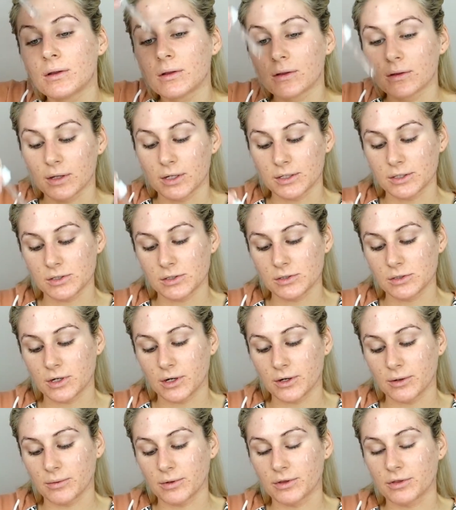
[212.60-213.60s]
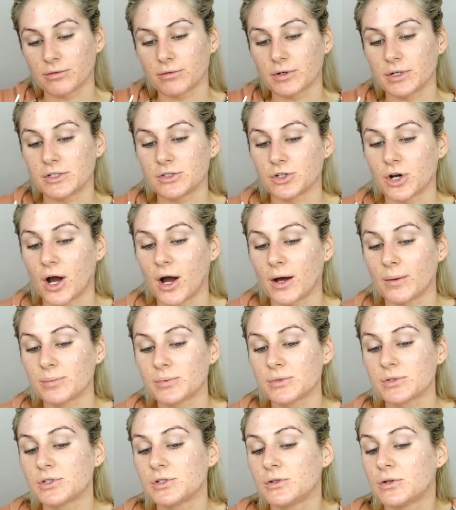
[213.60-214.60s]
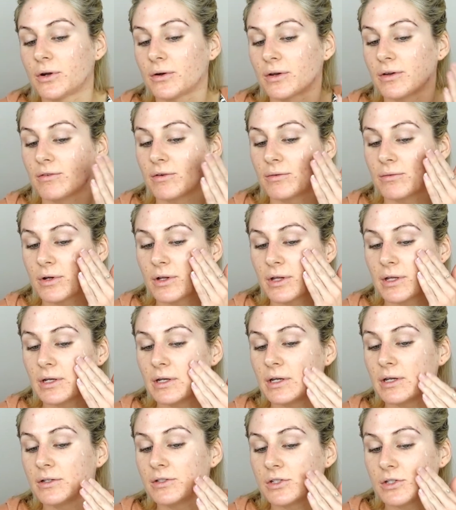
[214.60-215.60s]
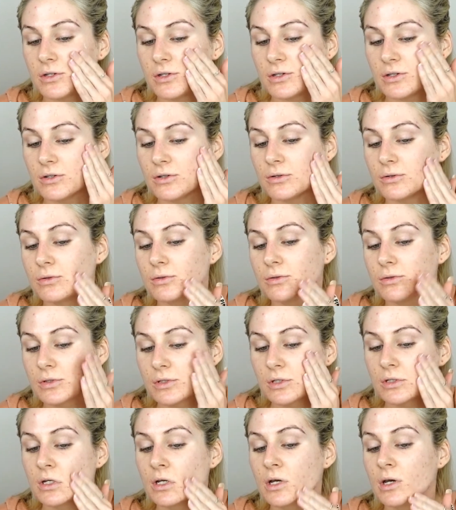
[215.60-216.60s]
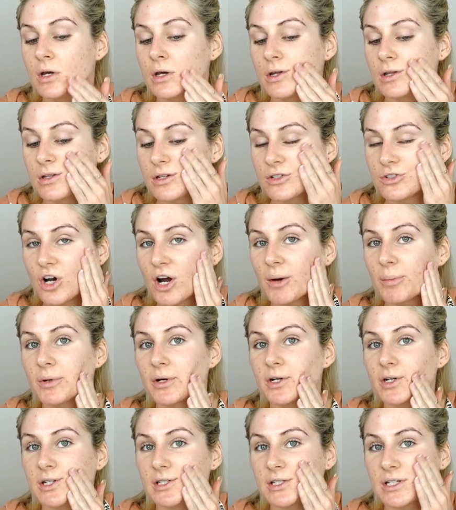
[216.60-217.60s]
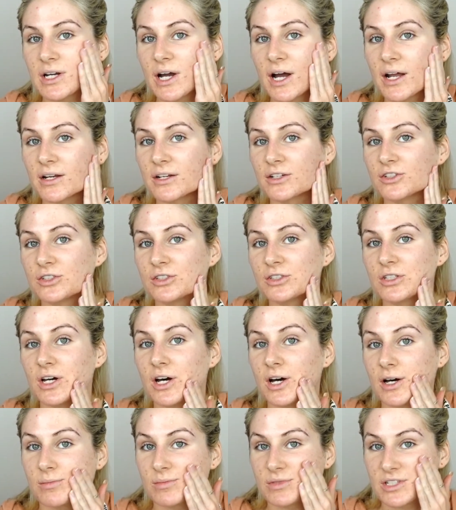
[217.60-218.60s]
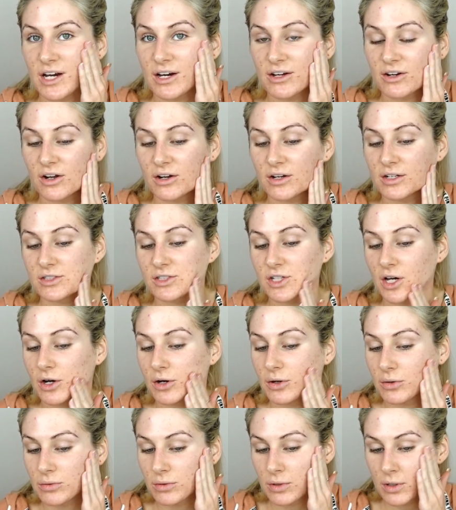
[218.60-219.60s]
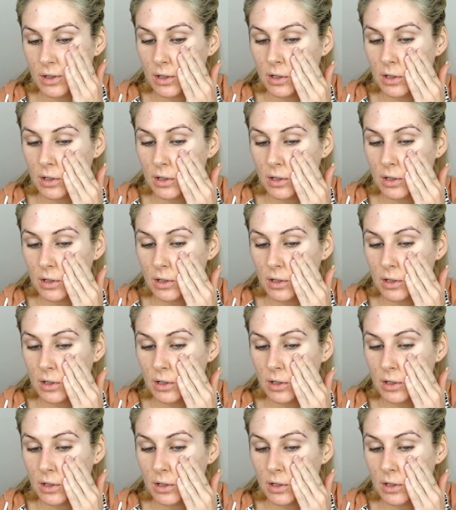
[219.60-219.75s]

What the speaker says: Let's start with 3 drops. You don't even really need to use the dropper because it kind of just comes out on its own.